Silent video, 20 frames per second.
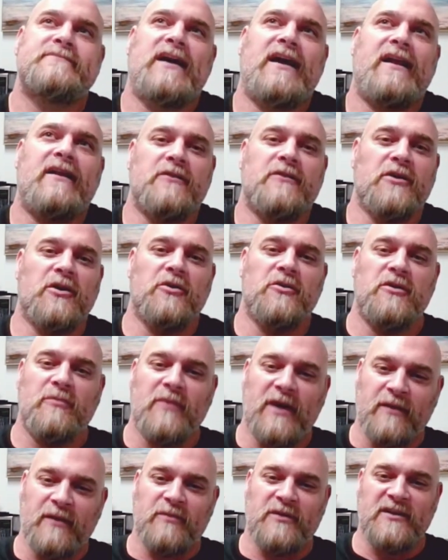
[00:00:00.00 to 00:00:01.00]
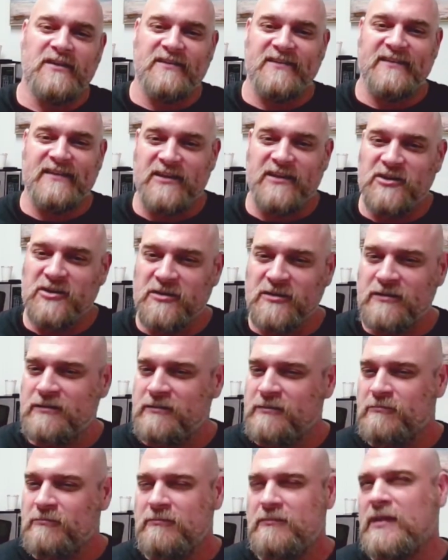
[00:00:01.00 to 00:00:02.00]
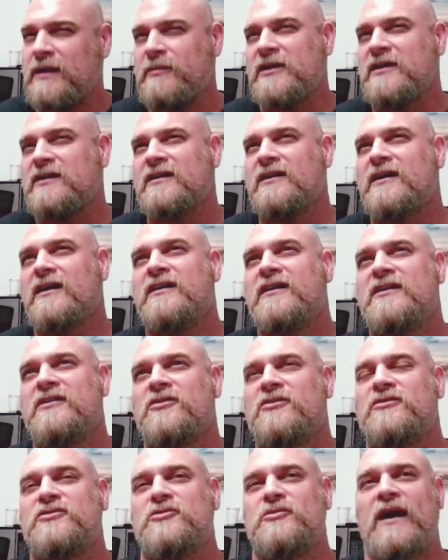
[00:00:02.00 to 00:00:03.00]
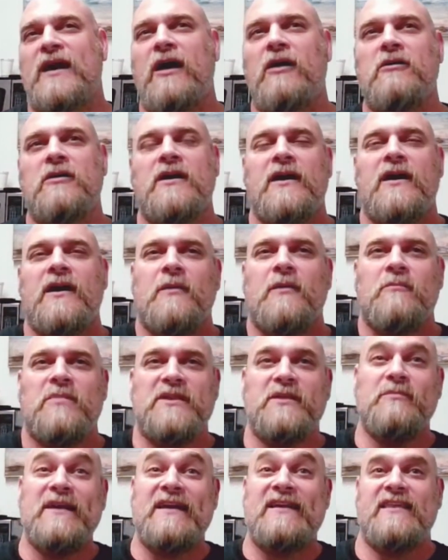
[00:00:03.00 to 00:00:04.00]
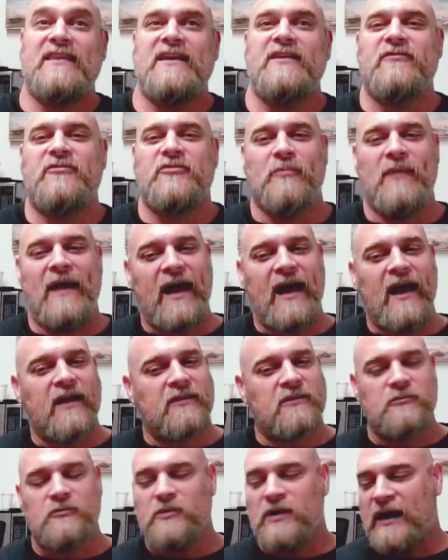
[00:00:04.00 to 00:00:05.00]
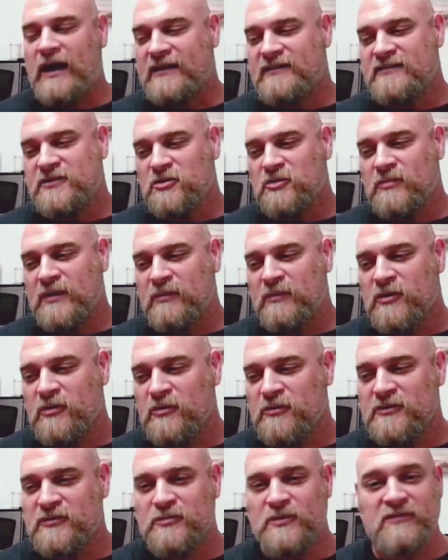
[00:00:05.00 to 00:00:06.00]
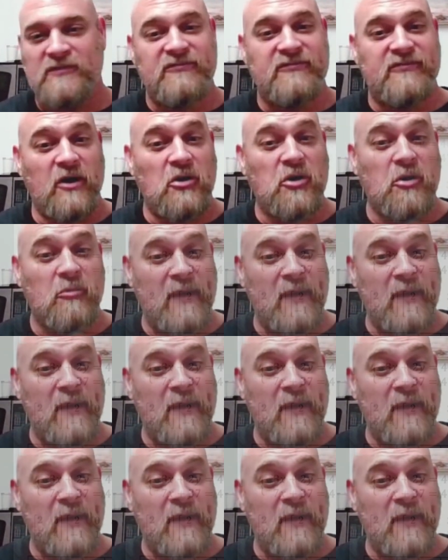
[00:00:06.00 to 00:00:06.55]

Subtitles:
I don't know, you might have been a senior, maybe a year or two out. But the big thing for math, I still remember, was when photo